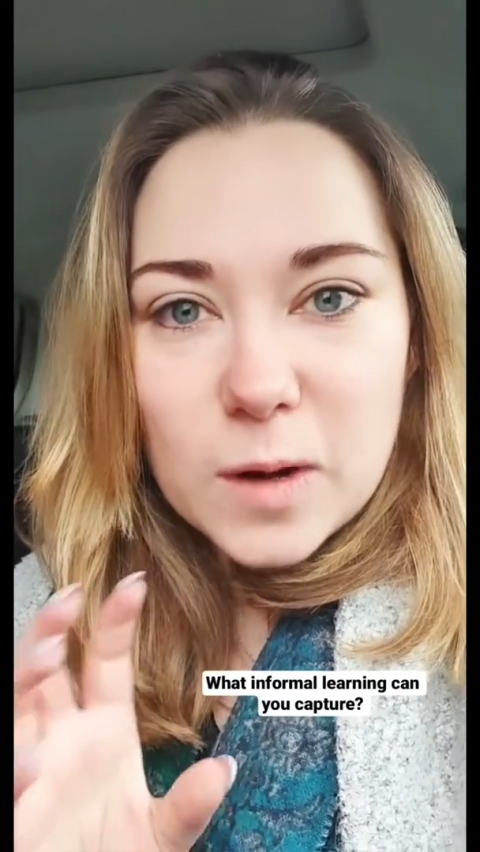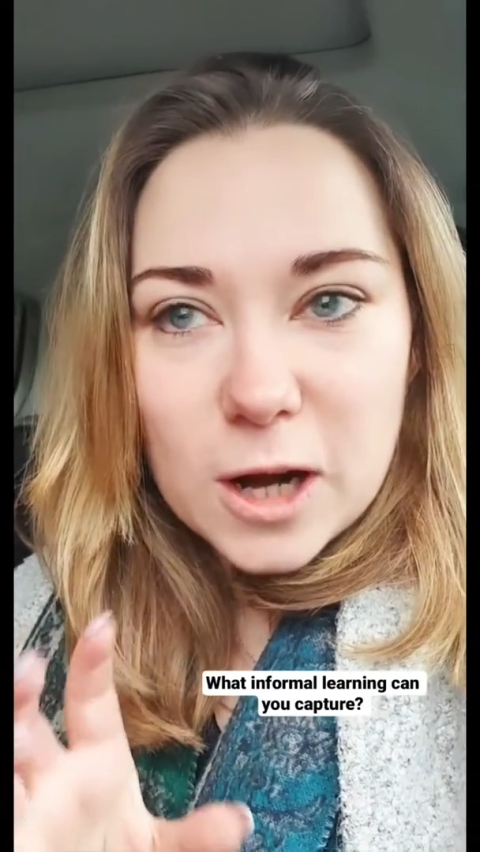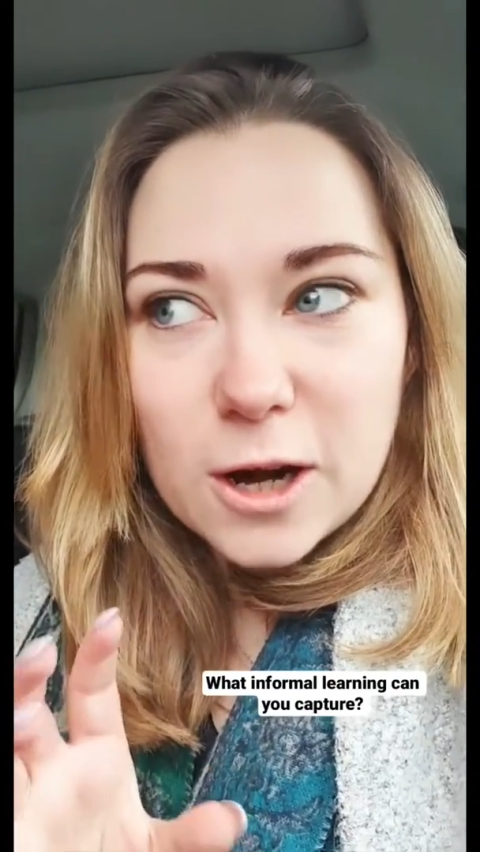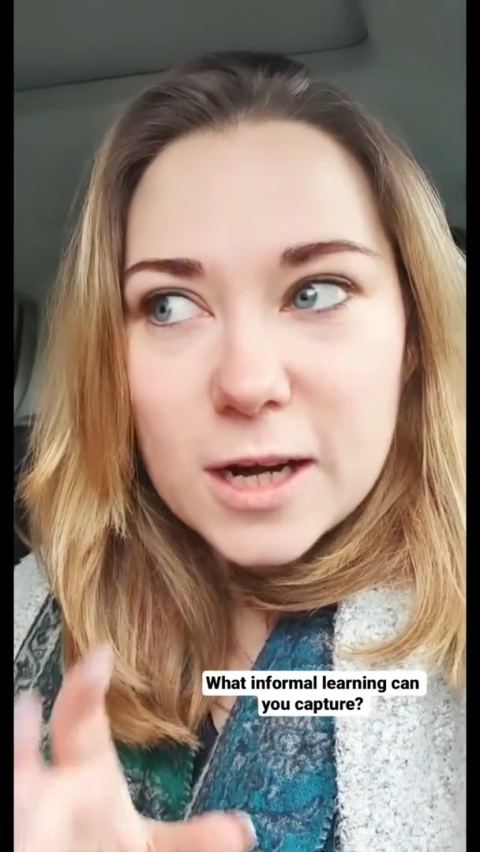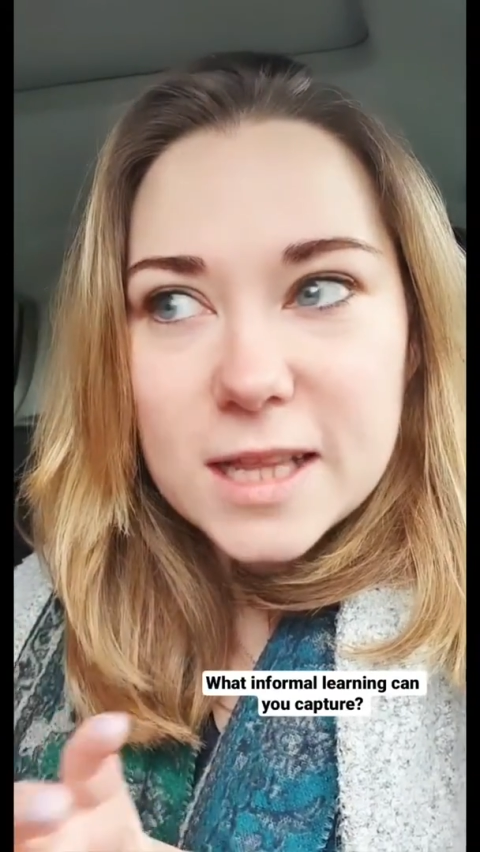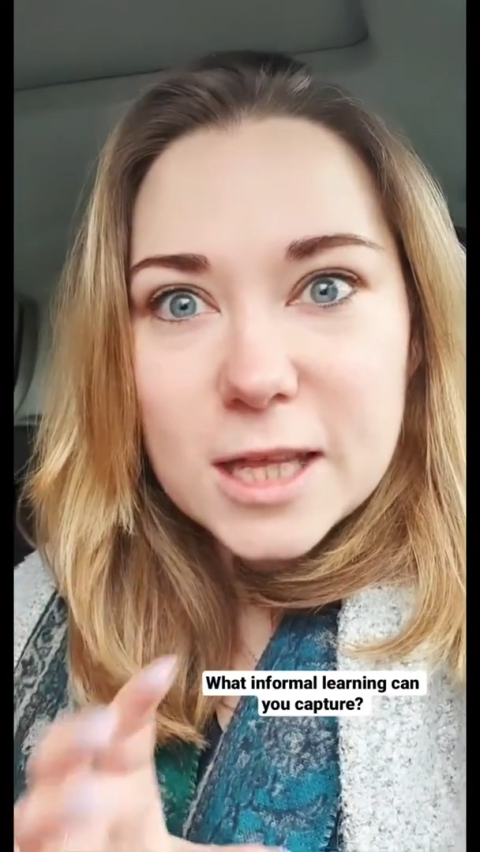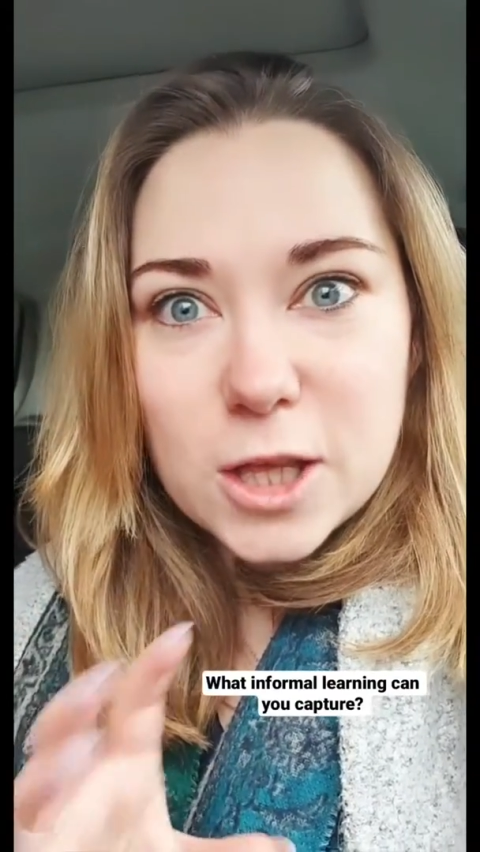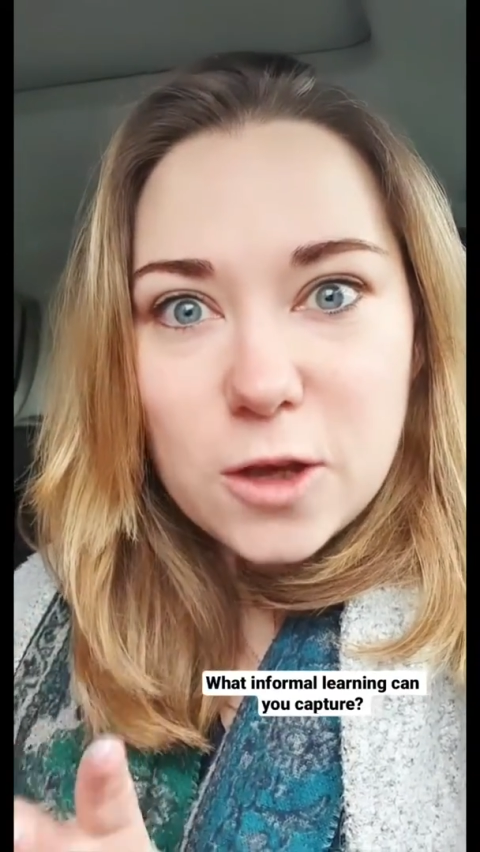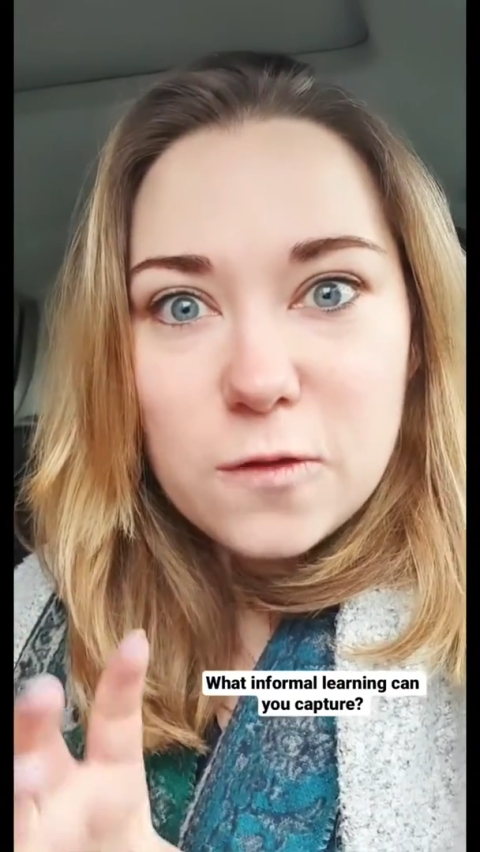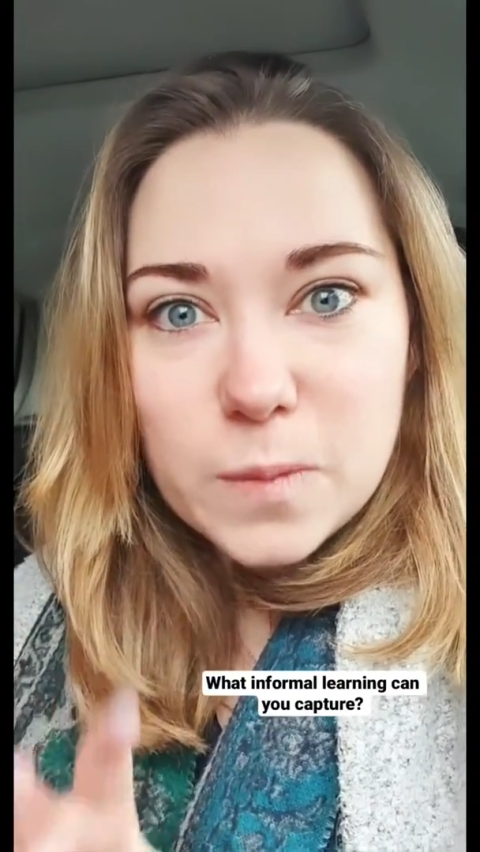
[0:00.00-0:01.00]
learning that
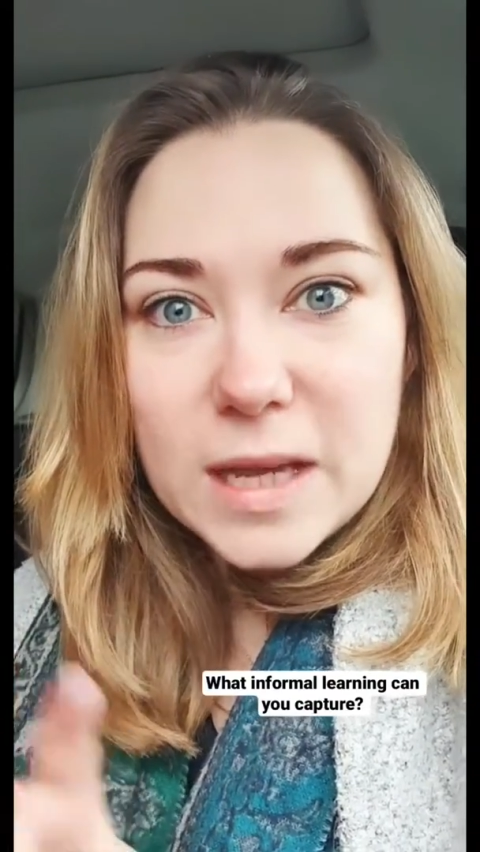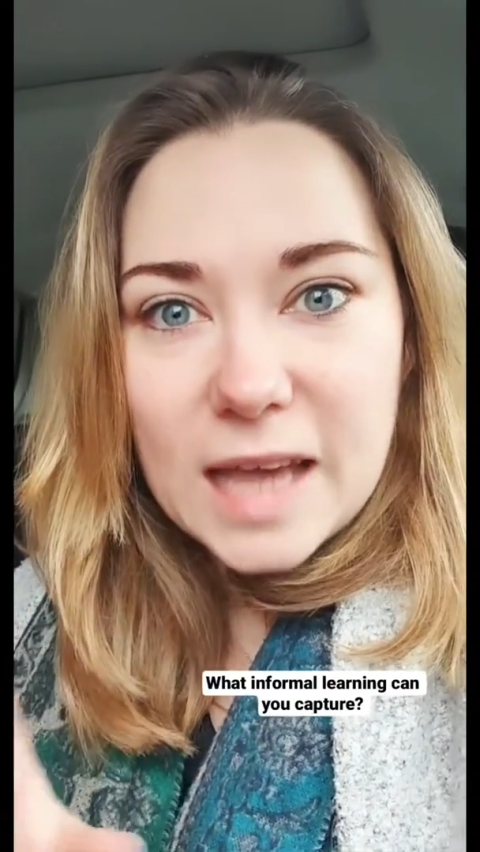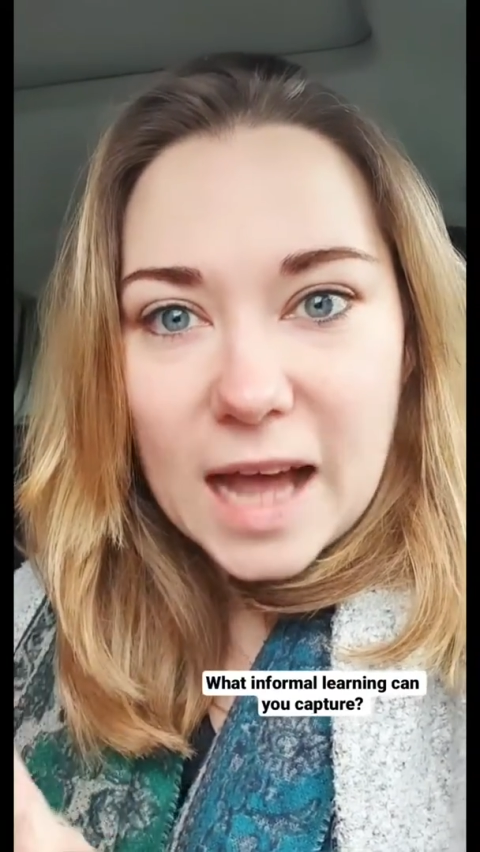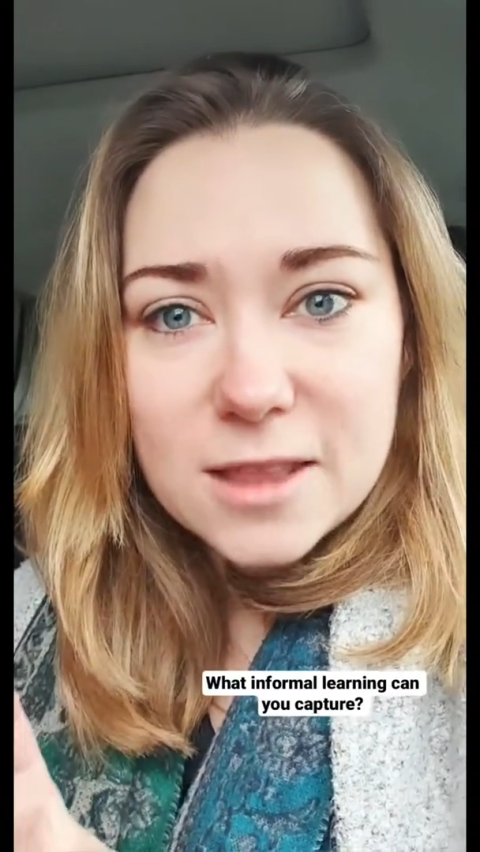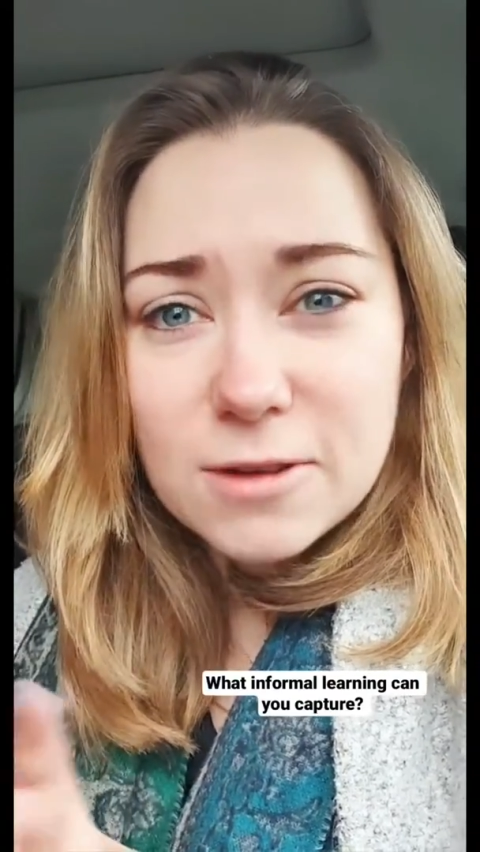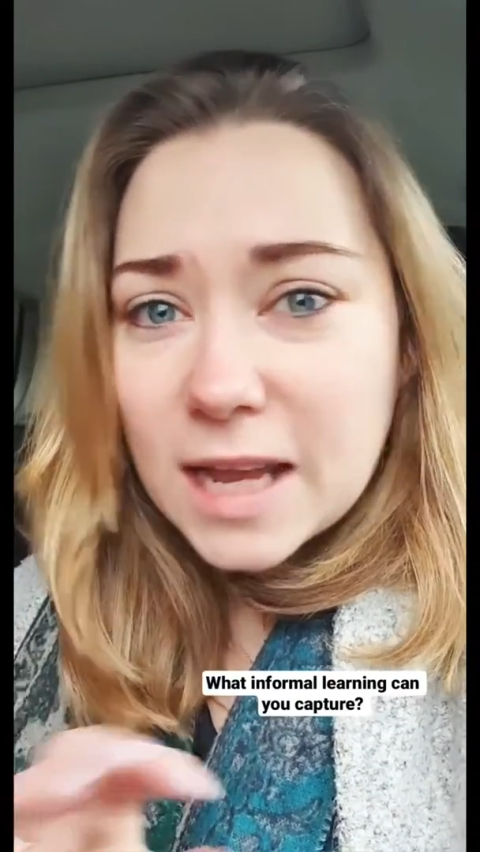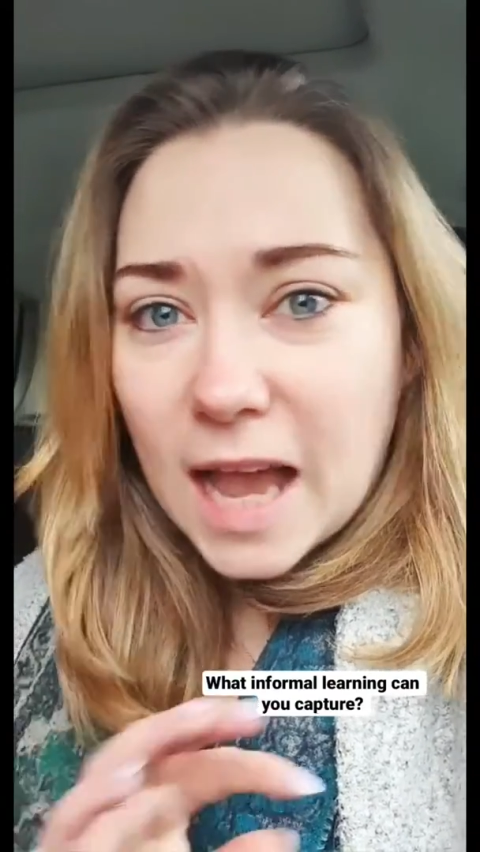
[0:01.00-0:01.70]
you've been gathering